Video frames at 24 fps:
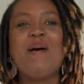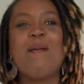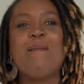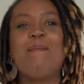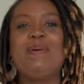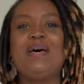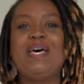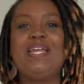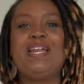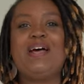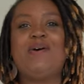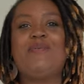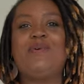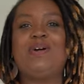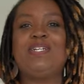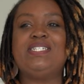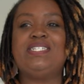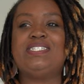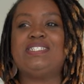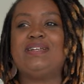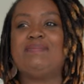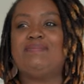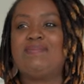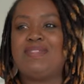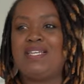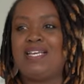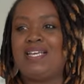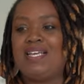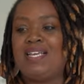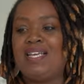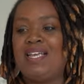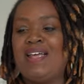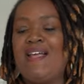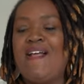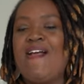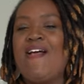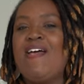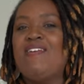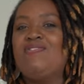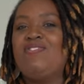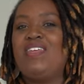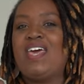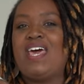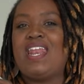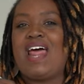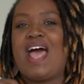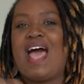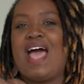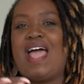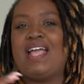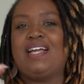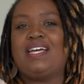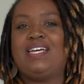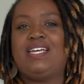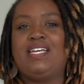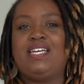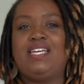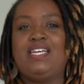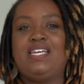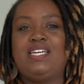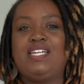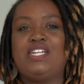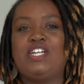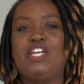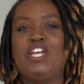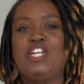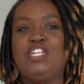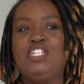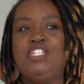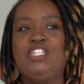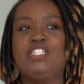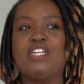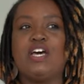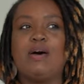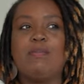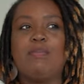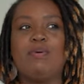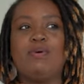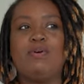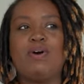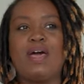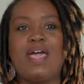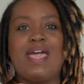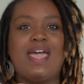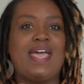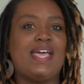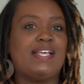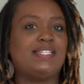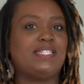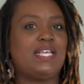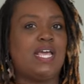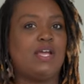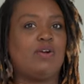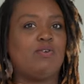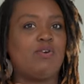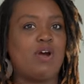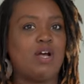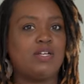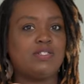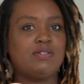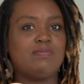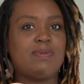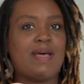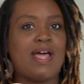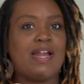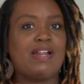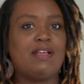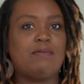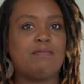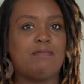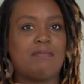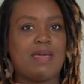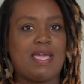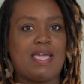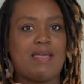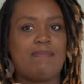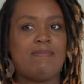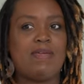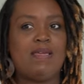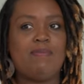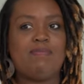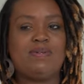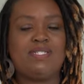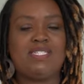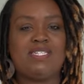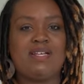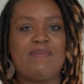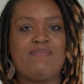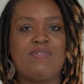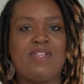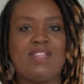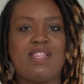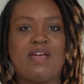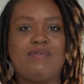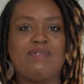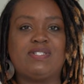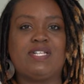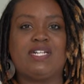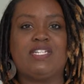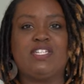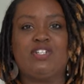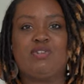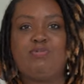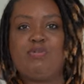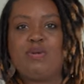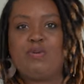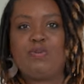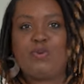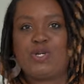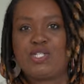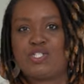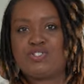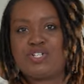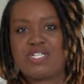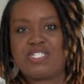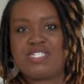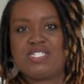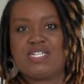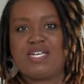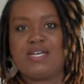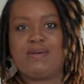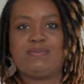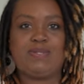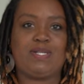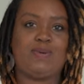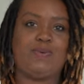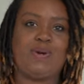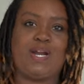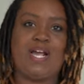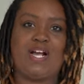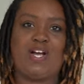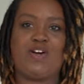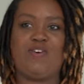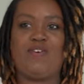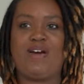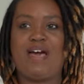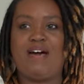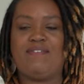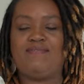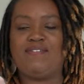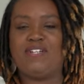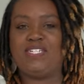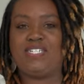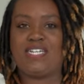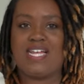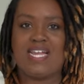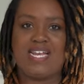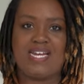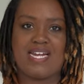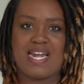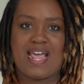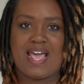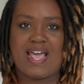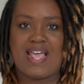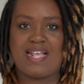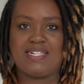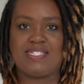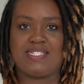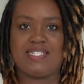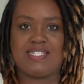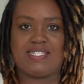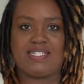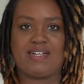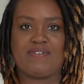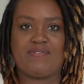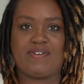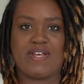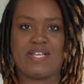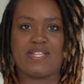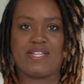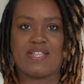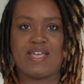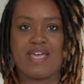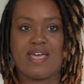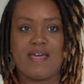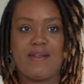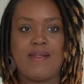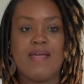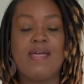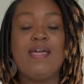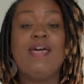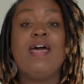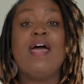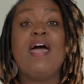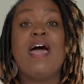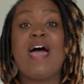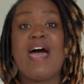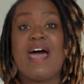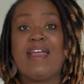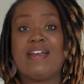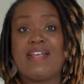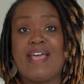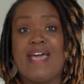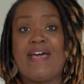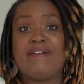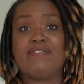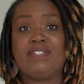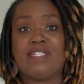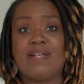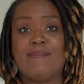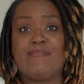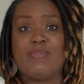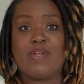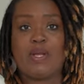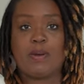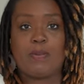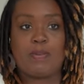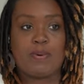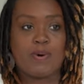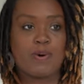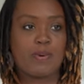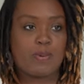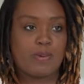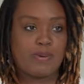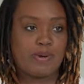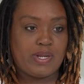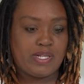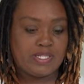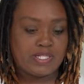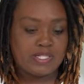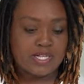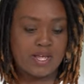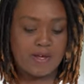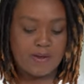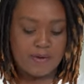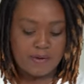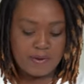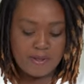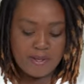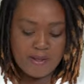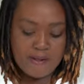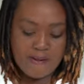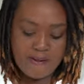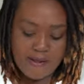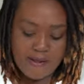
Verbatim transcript: but I wanted something that I could double as a crossbody maybe, but something that was a little bit more dressed up. So when I go out for date nights and stuff like that, I'd have something appropriate. So